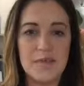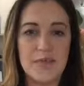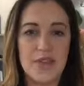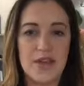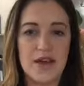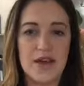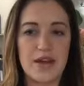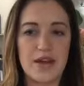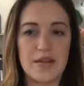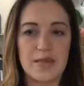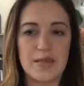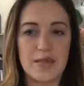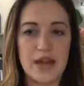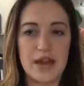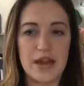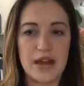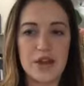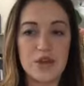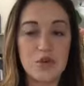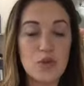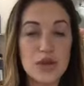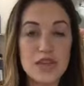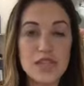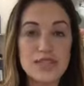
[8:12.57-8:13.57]
and I
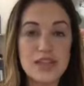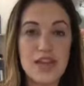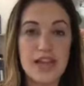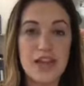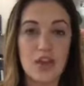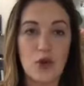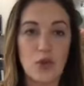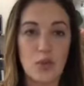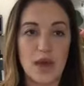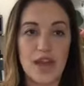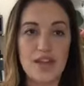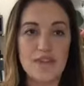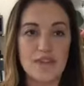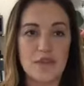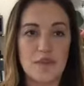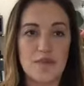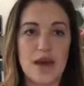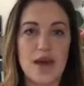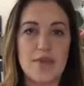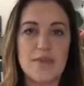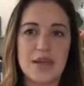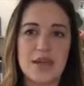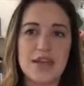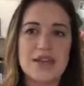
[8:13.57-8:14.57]
don't want to take away from
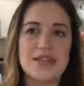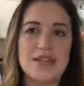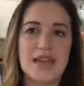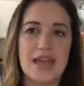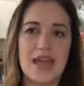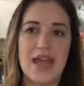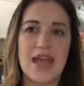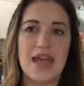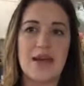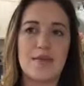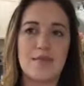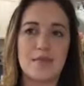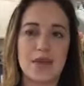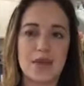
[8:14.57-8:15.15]
that, because I am.